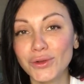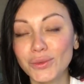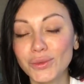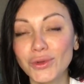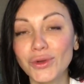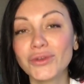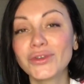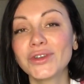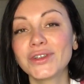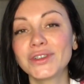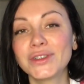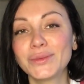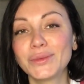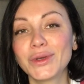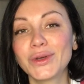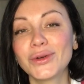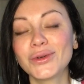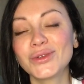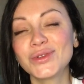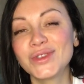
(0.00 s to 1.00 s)
bloggers
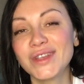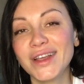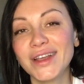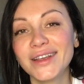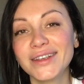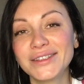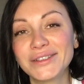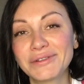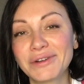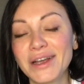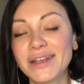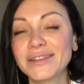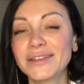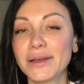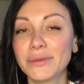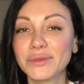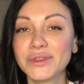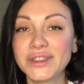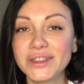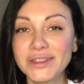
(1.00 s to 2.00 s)
because there, there are
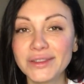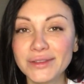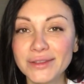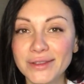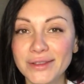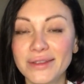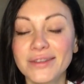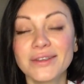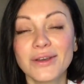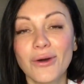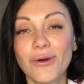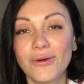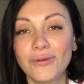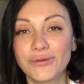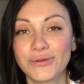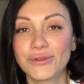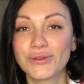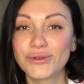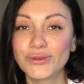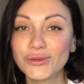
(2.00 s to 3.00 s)
some seeds
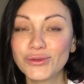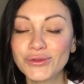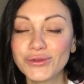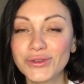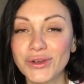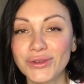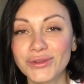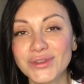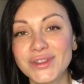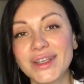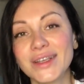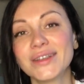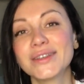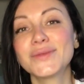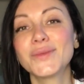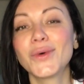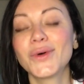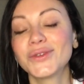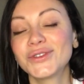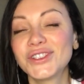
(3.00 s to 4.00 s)
of truth on their
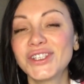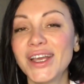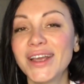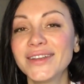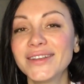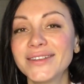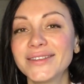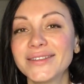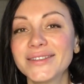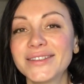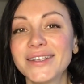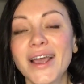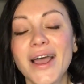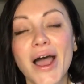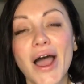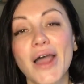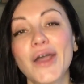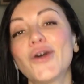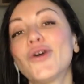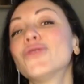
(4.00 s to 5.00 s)
small channels.
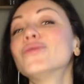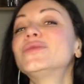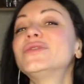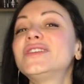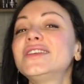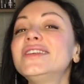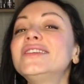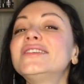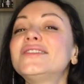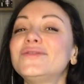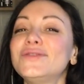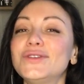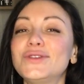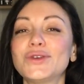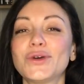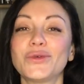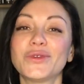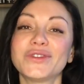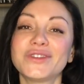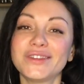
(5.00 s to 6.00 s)
I hope this
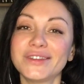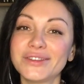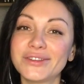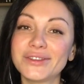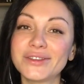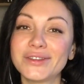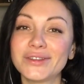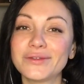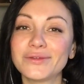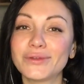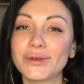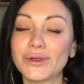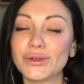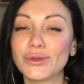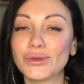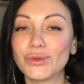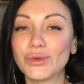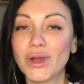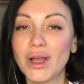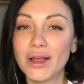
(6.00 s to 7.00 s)
video was interesting for
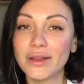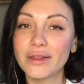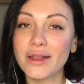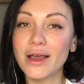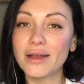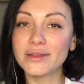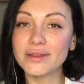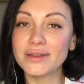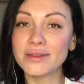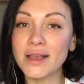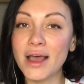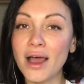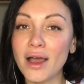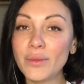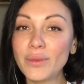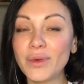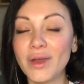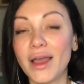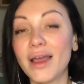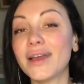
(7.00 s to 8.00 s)
you. Thumbs
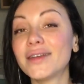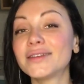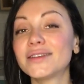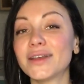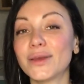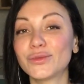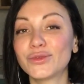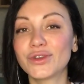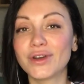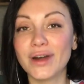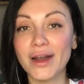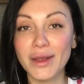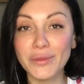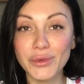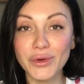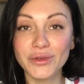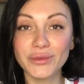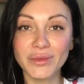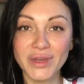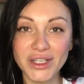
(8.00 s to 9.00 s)
up and subscribe
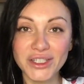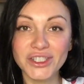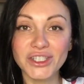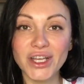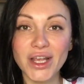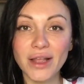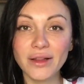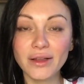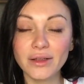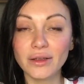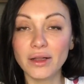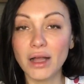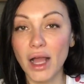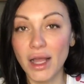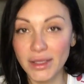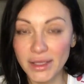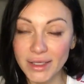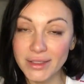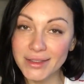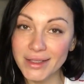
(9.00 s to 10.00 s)
on my channel. Ah
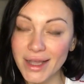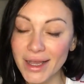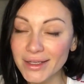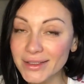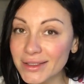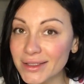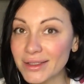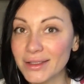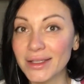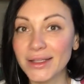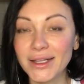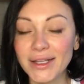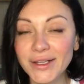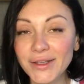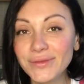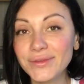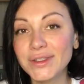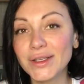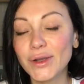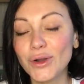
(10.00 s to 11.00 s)
yes guys, and
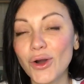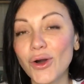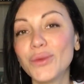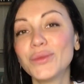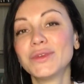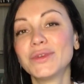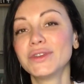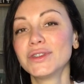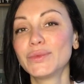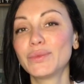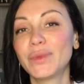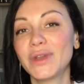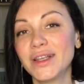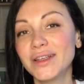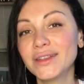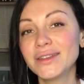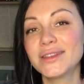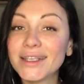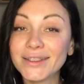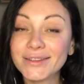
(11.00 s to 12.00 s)
leave the comments
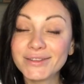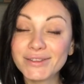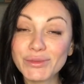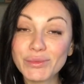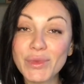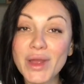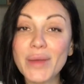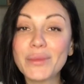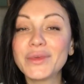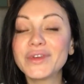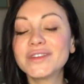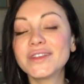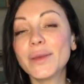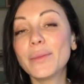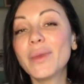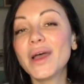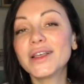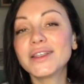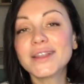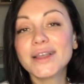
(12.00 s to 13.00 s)
please. And remember the
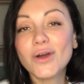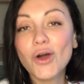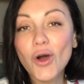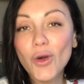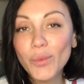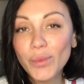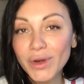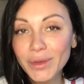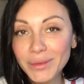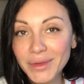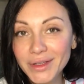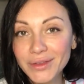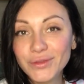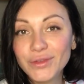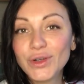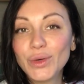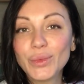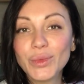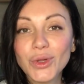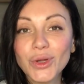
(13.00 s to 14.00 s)
best compliment
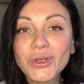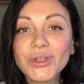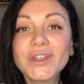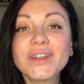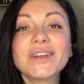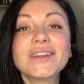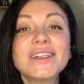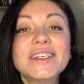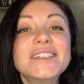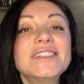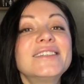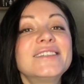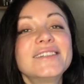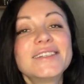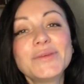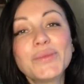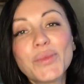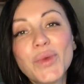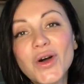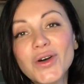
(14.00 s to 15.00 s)
for blogger, it's a
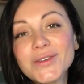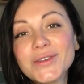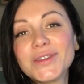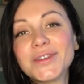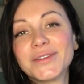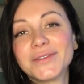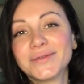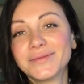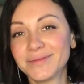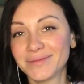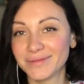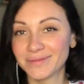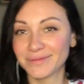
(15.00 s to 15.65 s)
repost.